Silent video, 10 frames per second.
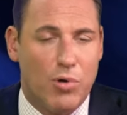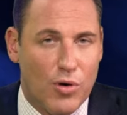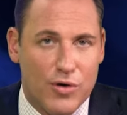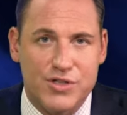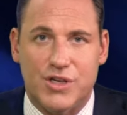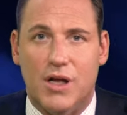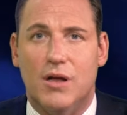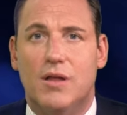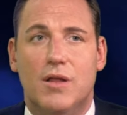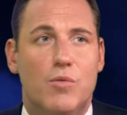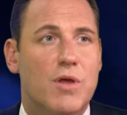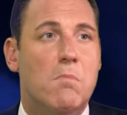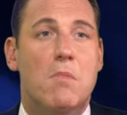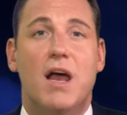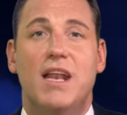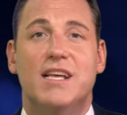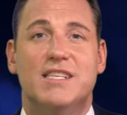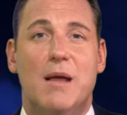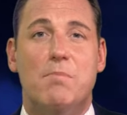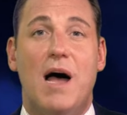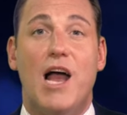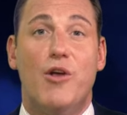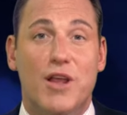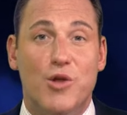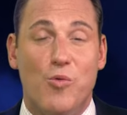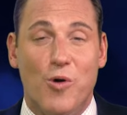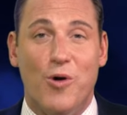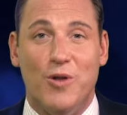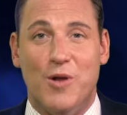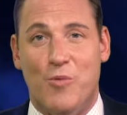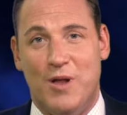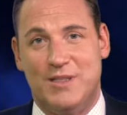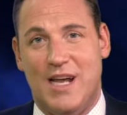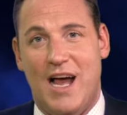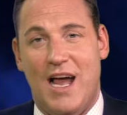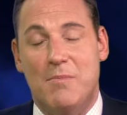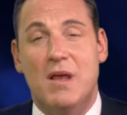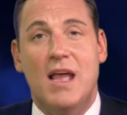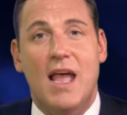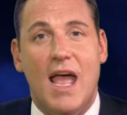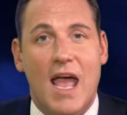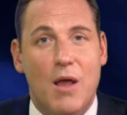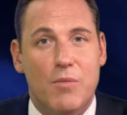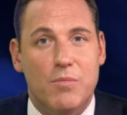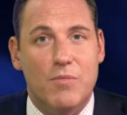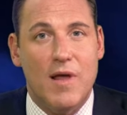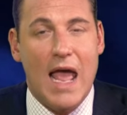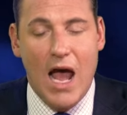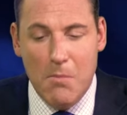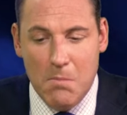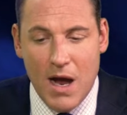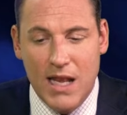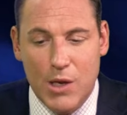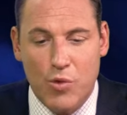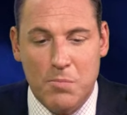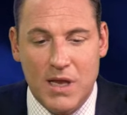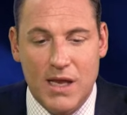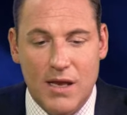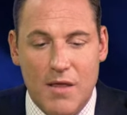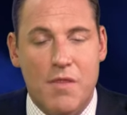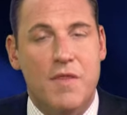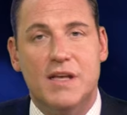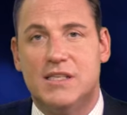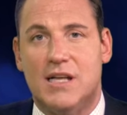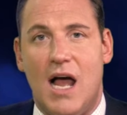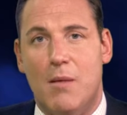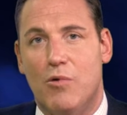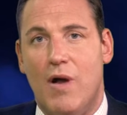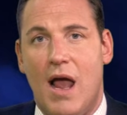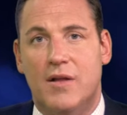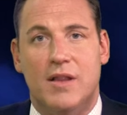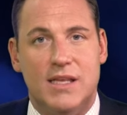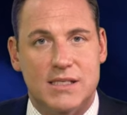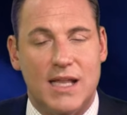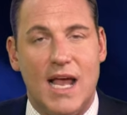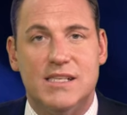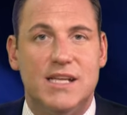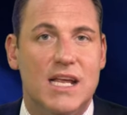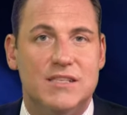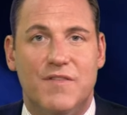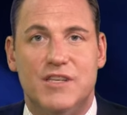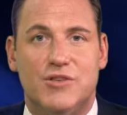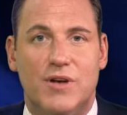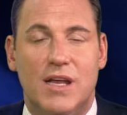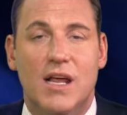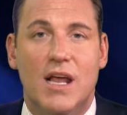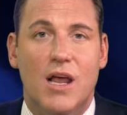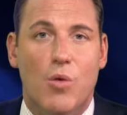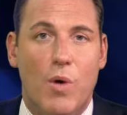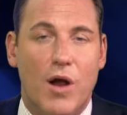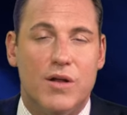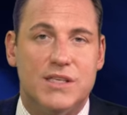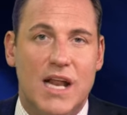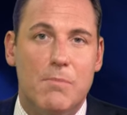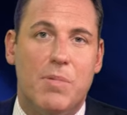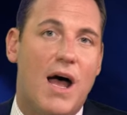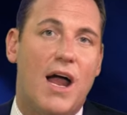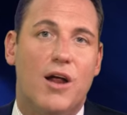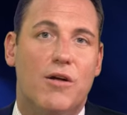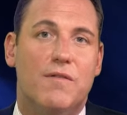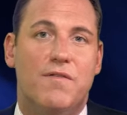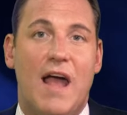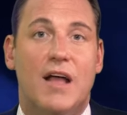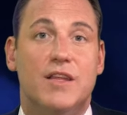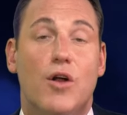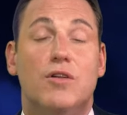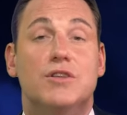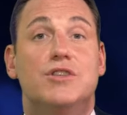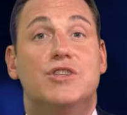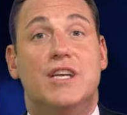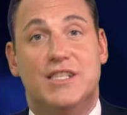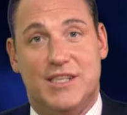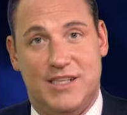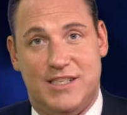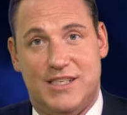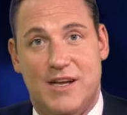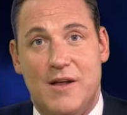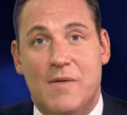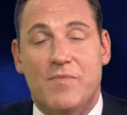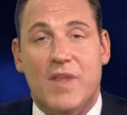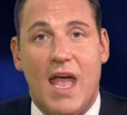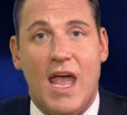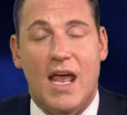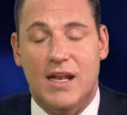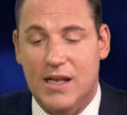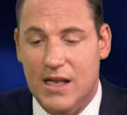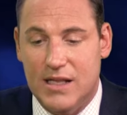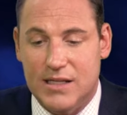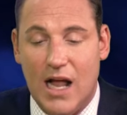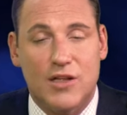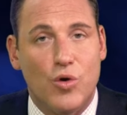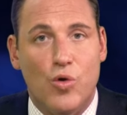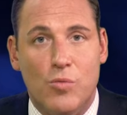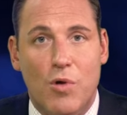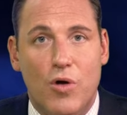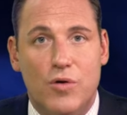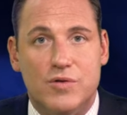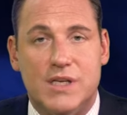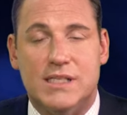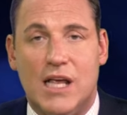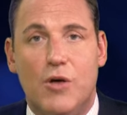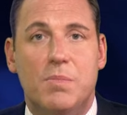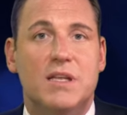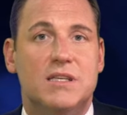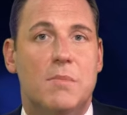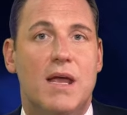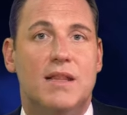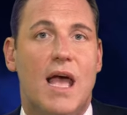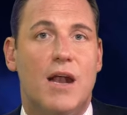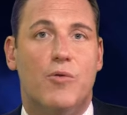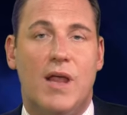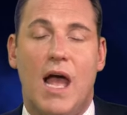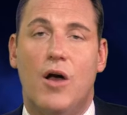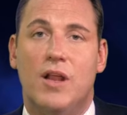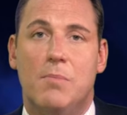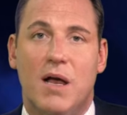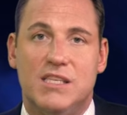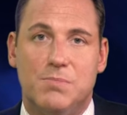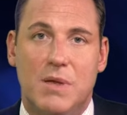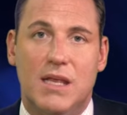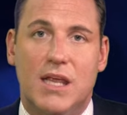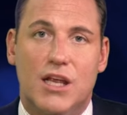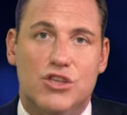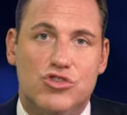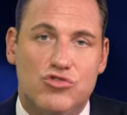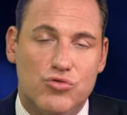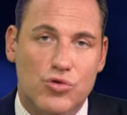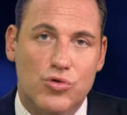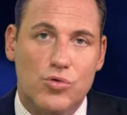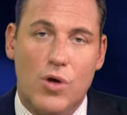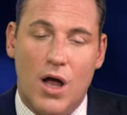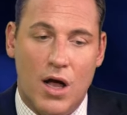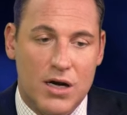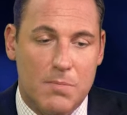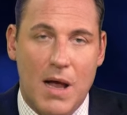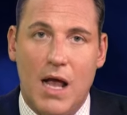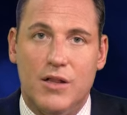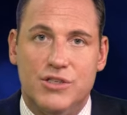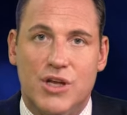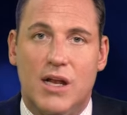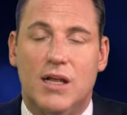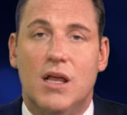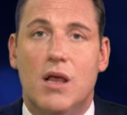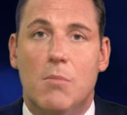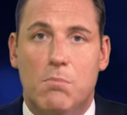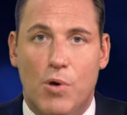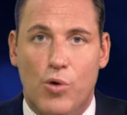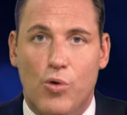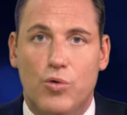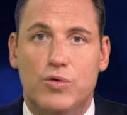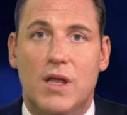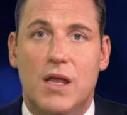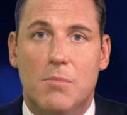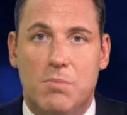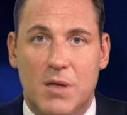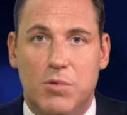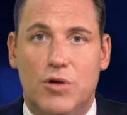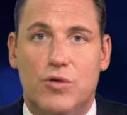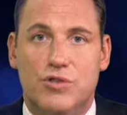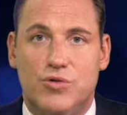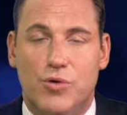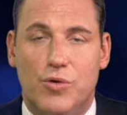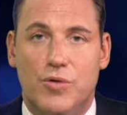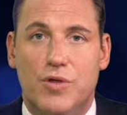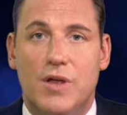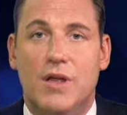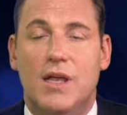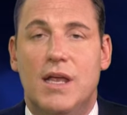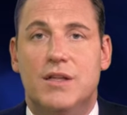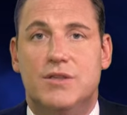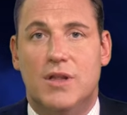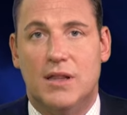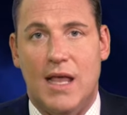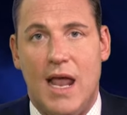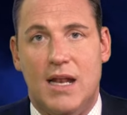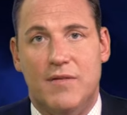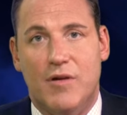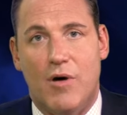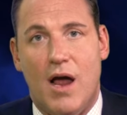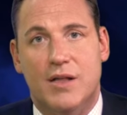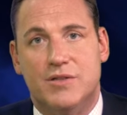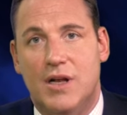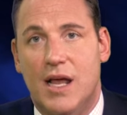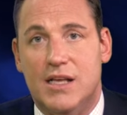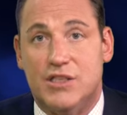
Persia, the mightiest empire in the world at one time, and how mighty it would be this time around in these last days of history where it's an empire founded on Jesus. And Dr. Hormoz is helping to make that a reality by speaking true, unapologetic, bold, biblical truth into the land of Iran today.